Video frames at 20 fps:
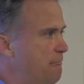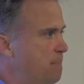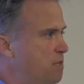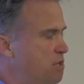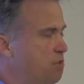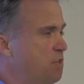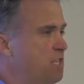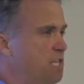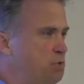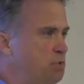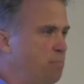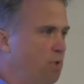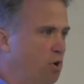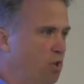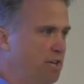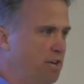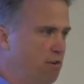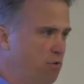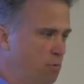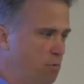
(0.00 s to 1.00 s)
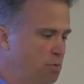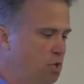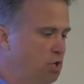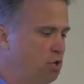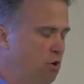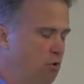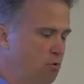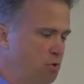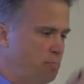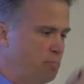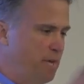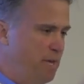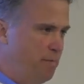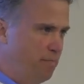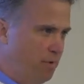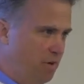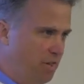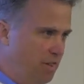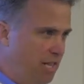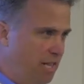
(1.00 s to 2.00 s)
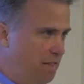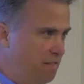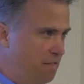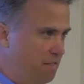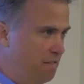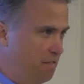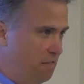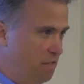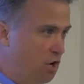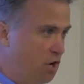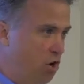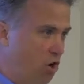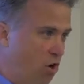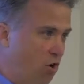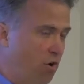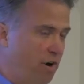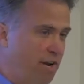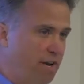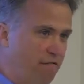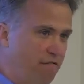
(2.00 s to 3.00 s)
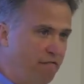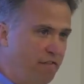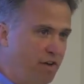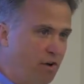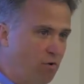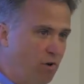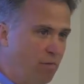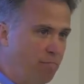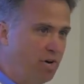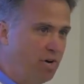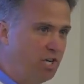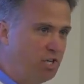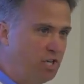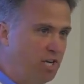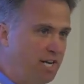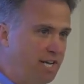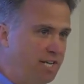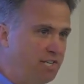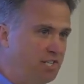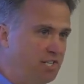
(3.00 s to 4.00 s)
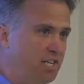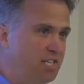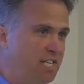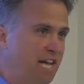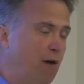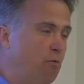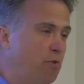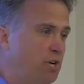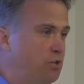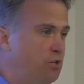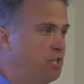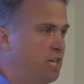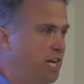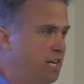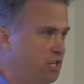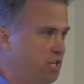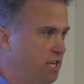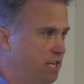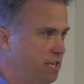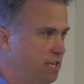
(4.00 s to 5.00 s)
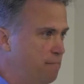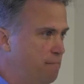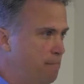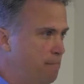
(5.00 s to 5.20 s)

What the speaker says: So this polling group shows people the current federal budget and says, how would you change it?